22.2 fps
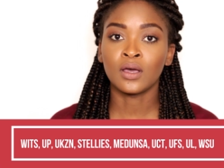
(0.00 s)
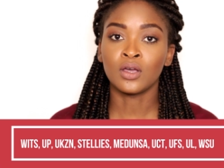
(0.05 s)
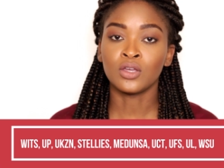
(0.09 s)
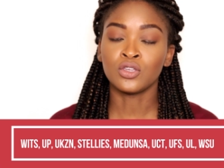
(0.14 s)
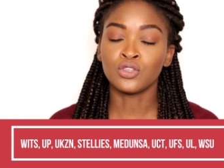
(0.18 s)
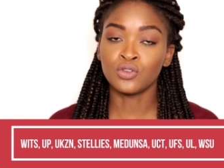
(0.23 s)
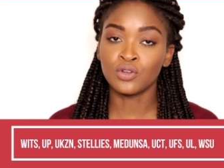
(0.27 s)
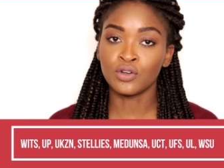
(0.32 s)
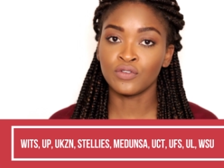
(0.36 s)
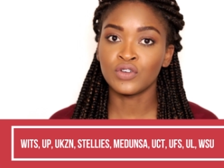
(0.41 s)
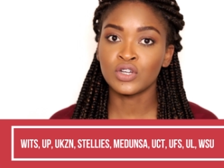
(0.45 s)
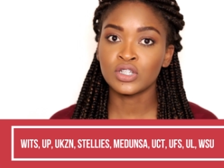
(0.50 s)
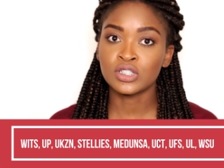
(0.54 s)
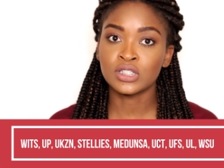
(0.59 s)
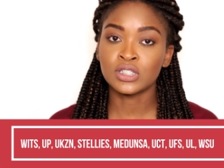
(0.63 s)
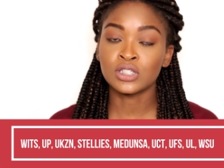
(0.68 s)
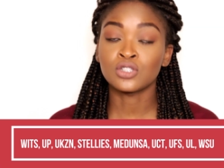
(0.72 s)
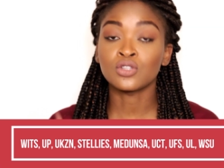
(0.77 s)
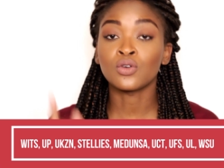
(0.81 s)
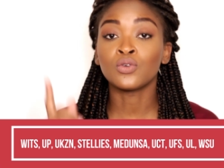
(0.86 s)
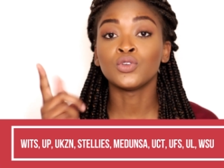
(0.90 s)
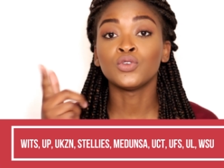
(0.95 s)

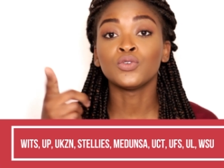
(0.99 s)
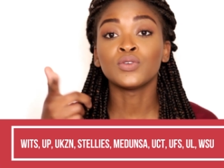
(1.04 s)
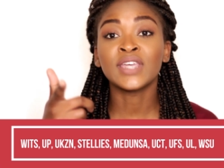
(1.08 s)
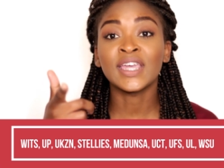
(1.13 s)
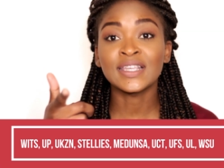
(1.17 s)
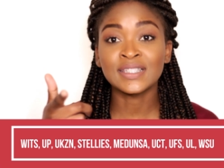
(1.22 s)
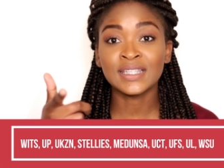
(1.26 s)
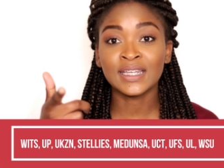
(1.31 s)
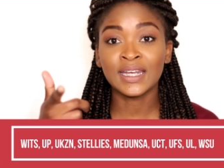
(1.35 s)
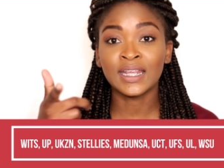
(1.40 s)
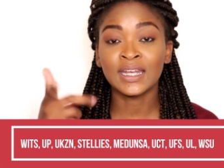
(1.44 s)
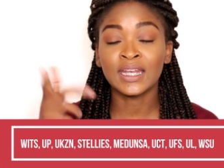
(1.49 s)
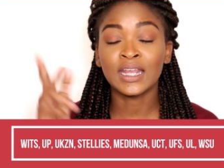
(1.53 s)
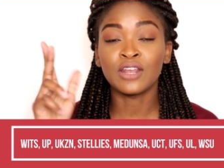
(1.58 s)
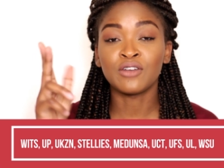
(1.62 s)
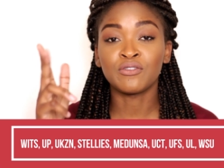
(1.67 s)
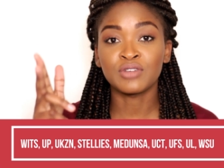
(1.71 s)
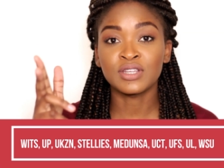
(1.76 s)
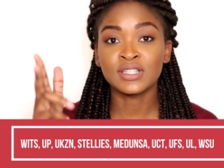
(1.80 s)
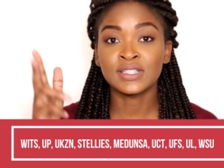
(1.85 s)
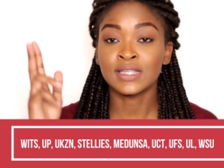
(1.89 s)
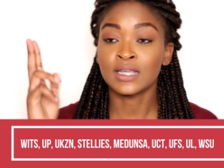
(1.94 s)
universities, or UKZN
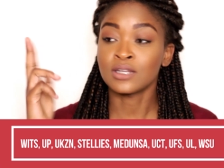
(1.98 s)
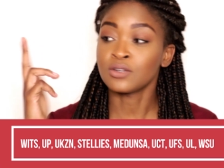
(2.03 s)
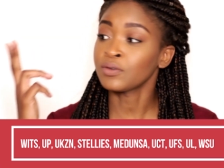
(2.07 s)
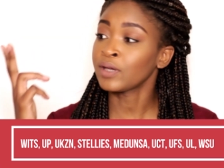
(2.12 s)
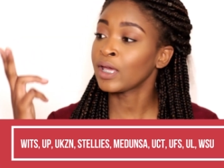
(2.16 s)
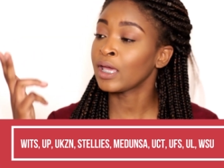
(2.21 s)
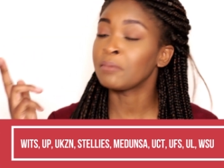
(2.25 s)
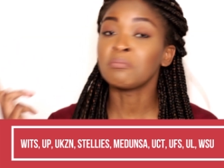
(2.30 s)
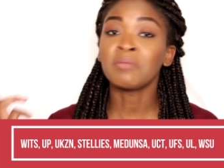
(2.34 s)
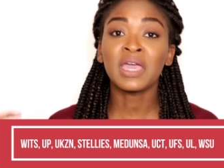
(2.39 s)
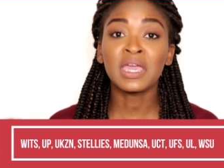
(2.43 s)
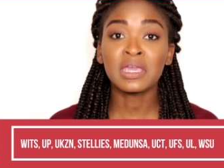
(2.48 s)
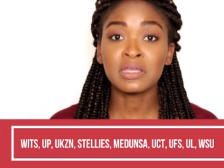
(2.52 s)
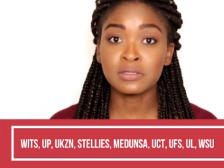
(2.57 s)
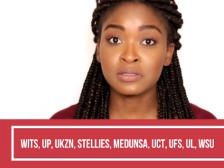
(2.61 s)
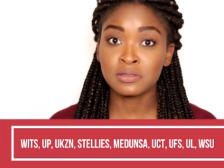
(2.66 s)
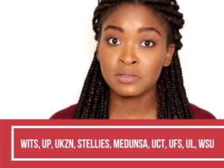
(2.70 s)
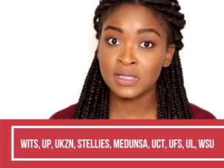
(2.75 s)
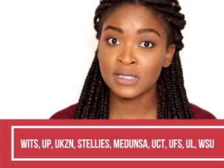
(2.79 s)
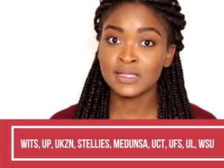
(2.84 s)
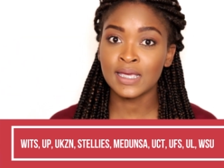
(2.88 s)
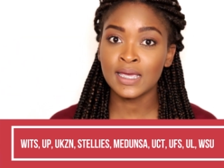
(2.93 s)
and Free State. Okay,
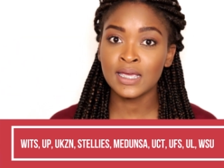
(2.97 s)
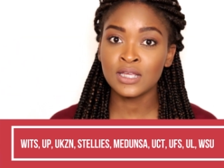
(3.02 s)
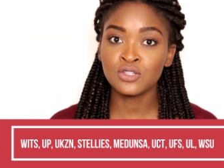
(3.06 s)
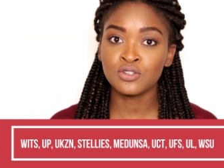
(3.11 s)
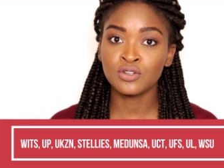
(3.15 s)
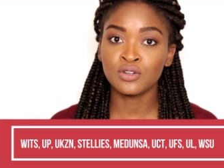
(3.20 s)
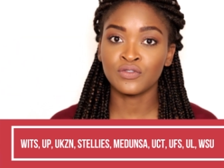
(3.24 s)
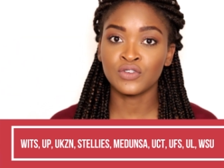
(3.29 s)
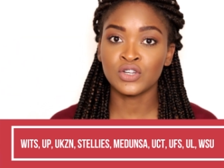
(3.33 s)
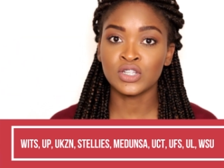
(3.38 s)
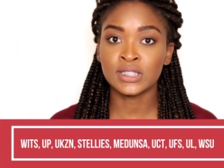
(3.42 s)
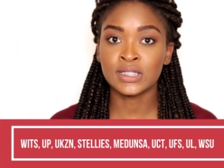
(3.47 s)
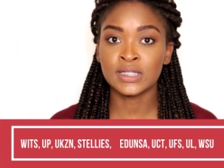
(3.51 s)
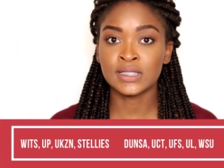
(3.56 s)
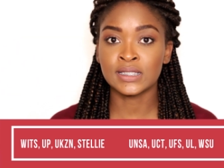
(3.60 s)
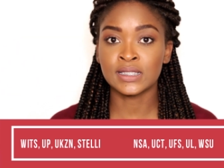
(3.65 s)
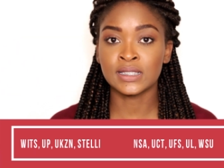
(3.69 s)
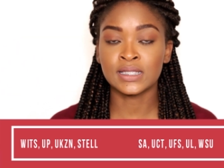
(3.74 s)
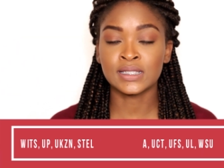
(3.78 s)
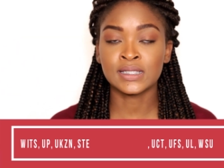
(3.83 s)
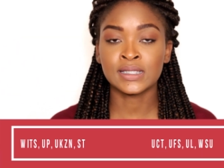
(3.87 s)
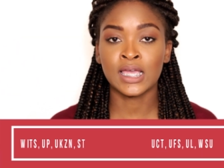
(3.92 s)
8. There's 8
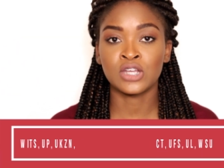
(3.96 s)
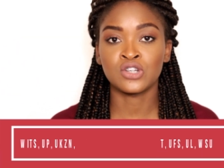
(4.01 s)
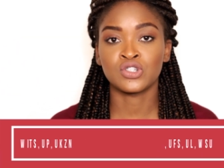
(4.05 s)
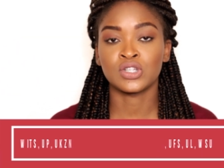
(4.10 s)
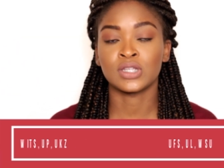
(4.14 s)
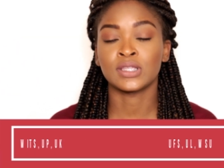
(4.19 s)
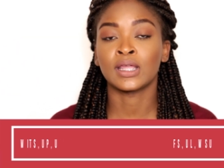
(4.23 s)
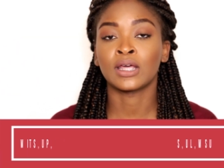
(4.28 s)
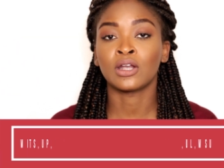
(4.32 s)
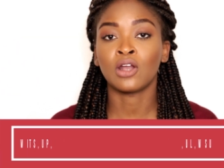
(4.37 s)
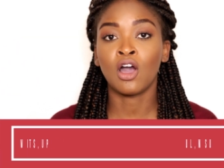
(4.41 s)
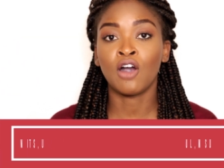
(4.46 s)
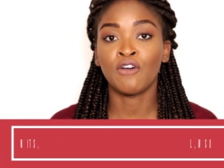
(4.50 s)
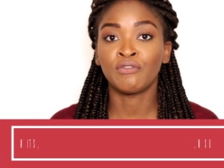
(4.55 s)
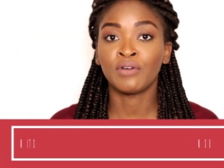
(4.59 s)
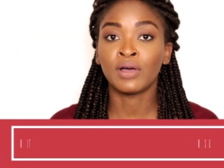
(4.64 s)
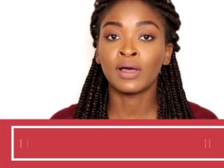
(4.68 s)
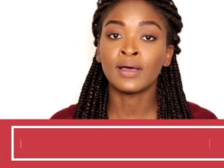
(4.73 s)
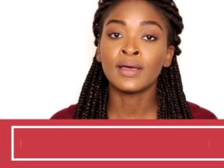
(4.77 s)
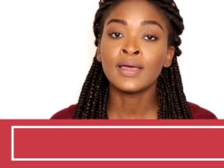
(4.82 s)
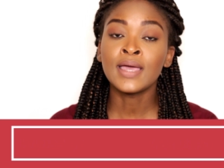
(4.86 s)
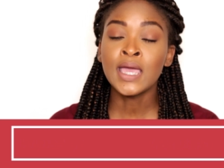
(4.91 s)
universities in this country that
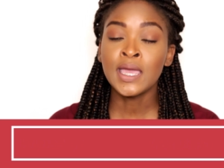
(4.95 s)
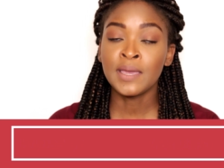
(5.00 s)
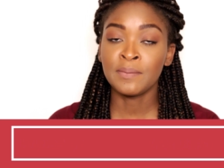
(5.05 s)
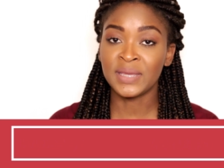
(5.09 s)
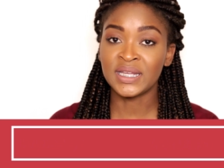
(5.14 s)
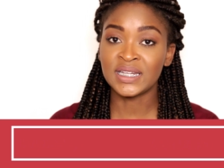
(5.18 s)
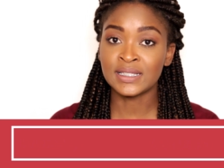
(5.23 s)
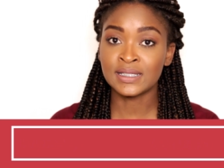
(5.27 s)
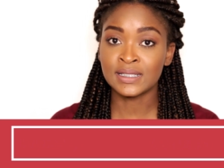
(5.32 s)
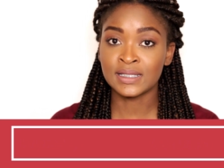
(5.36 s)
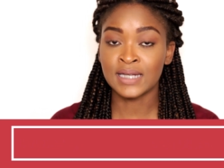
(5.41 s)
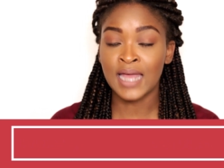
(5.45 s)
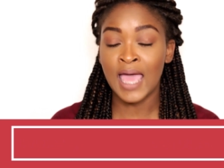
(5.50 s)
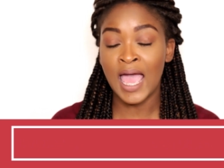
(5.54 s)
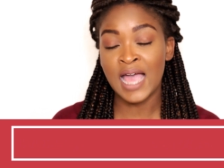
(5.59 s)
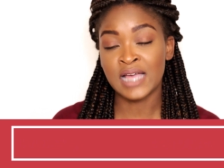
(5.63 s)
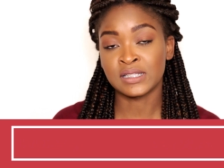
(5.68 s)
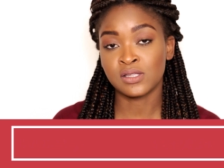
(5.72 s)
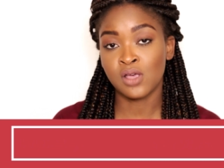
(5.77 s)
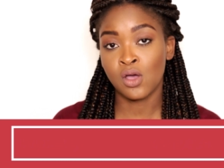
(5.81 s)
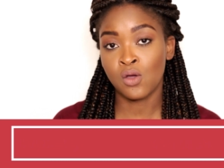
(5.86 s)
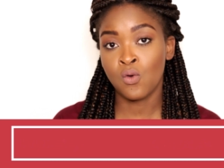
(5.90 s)
offer medicine
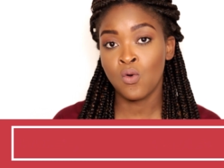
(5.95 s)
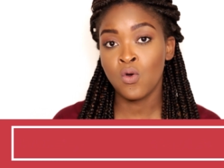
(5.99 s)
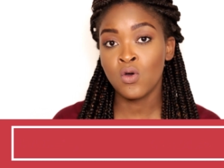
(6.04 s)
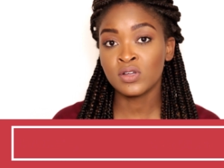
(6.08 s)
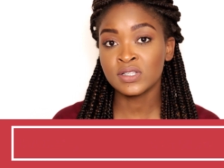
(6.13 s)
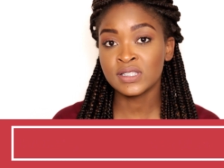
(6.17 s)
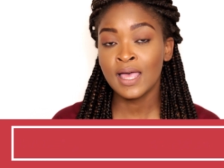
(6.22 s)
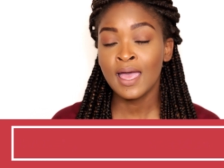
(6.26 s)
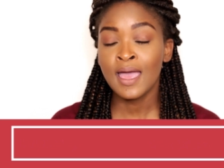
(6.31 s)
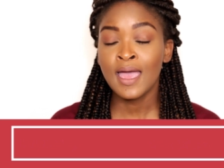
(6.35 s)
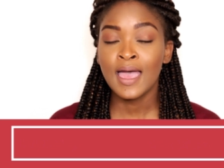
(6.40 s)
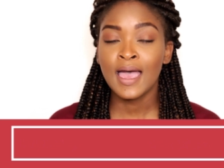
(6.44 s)
as a course,